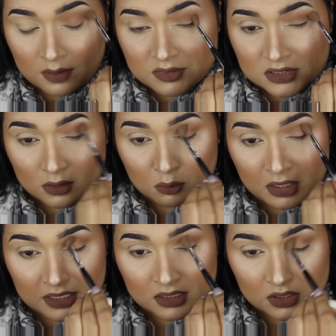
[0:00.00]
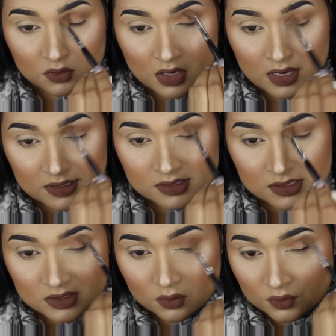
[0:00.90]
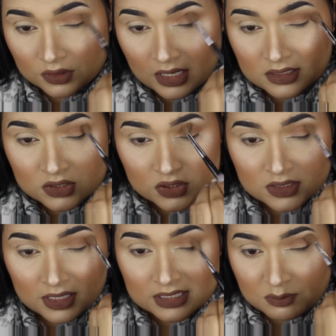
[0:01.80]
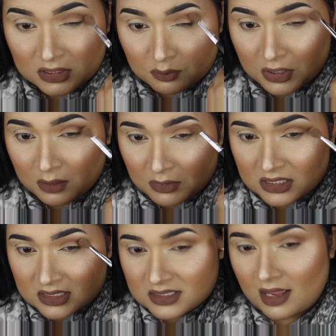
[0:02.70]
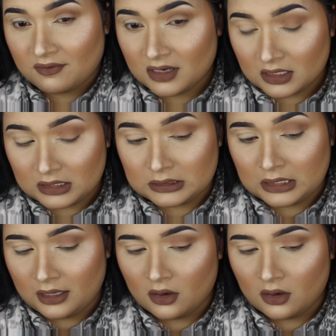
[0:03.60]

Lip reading: I'm still blending, you guys. So that just tells me the pigment is definitely there.